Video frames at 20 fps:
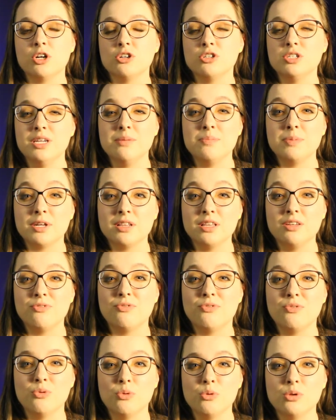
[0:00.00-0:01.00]
are typically
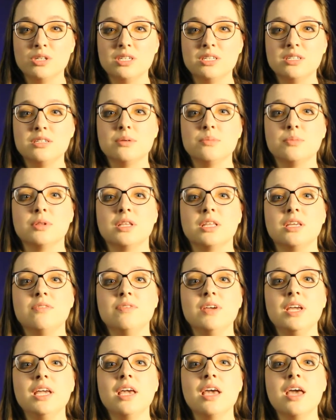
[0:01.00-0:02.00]
fooled into
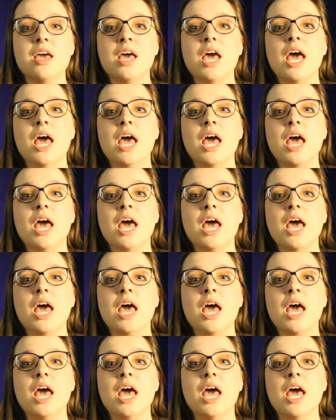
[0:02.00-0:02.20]
believing